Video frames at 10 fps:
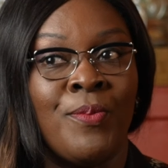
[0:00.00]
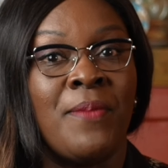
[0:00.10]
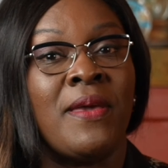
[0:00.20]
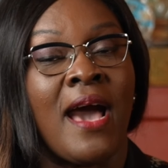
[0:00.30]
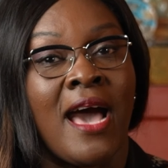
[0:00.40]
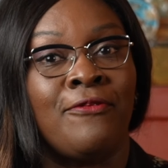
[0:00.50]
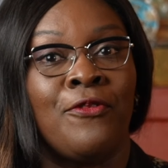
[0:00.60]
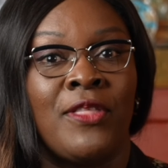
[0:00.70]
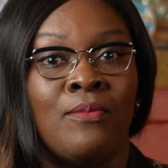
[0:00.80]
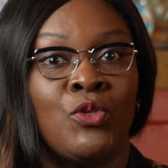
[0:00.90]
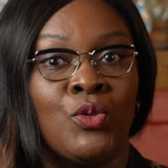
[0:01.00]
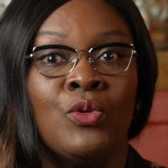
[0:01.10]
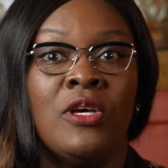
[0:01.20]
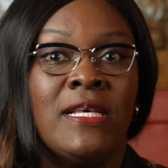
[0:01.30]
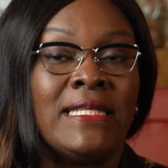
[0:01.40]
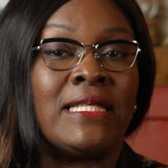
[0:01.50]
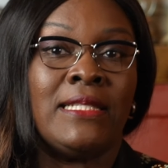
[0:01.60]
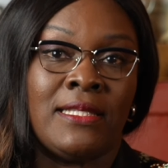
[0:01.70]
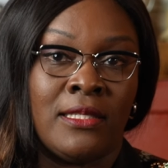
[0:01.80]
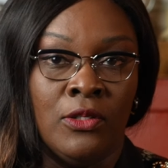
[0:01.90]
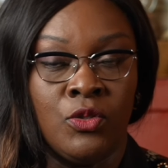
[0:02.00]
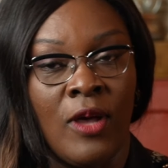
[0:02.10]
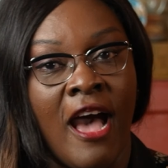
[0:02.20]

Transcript: may be hard for them to sit still to